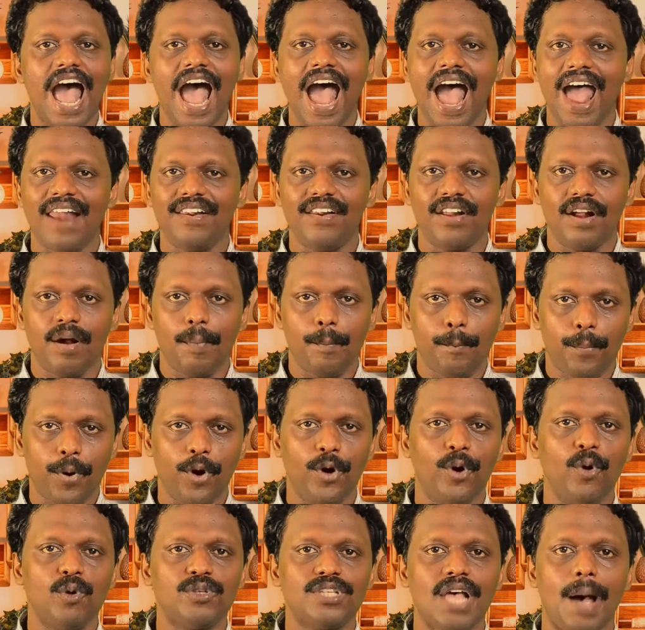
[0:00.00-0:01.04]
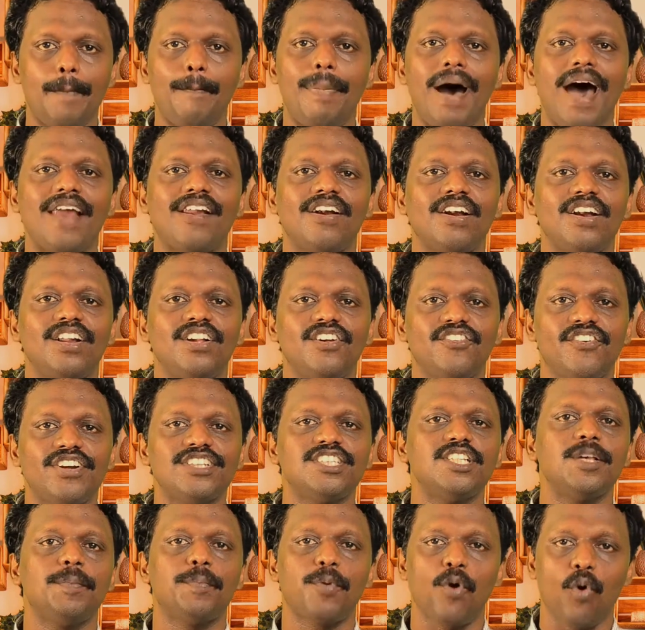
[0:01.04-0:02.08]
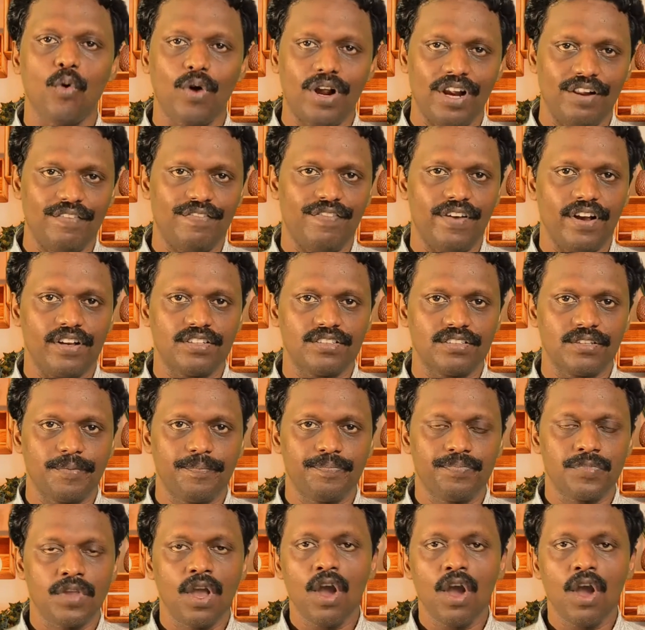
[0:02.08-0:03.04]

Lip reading: and produce apparently reciprocal effects.